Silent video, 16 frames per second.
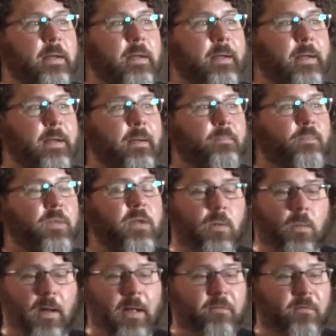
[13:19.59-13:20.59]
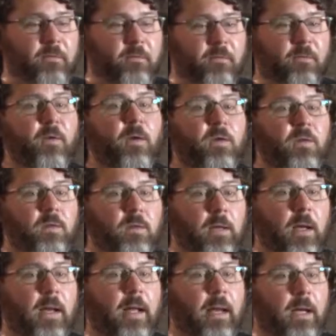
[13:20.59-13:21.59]
when I first
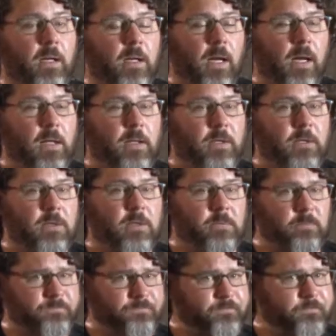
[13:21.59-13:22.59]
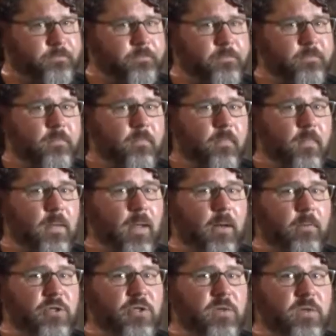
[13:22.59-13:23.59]
got out of college,
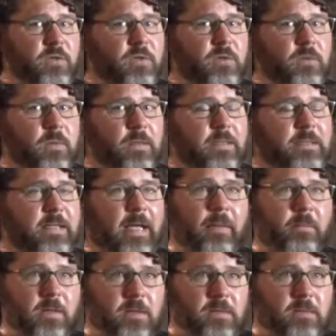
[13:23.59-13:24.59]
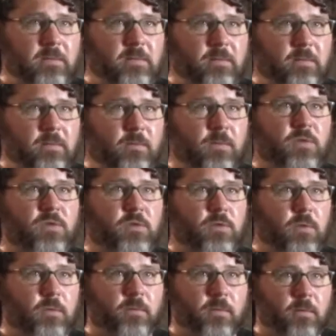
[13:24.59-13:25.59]
I was used to doing assignments
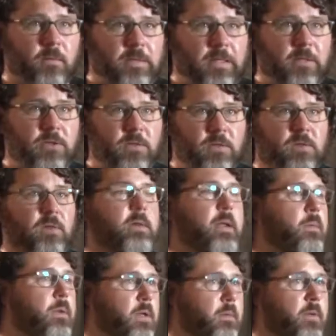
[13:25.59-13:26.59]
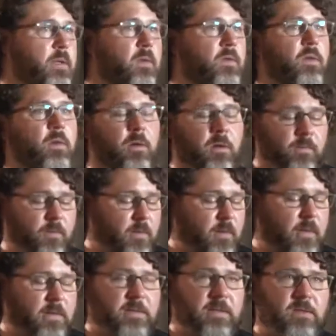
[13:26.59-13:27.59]
for teachers. So they would come in and say, okay, for the
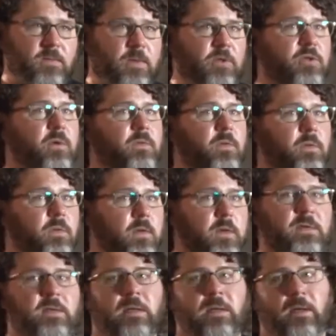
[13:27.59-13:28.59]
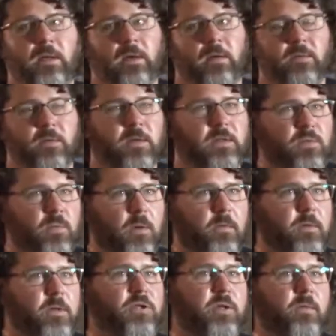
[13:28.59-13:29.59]
next 6 weeks, you have to do this. For the next 12
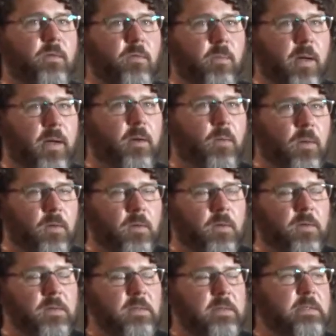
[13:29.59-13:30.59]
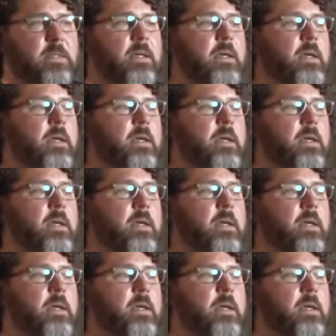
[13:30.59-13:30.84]
weeks, you have to have a body of work that does this.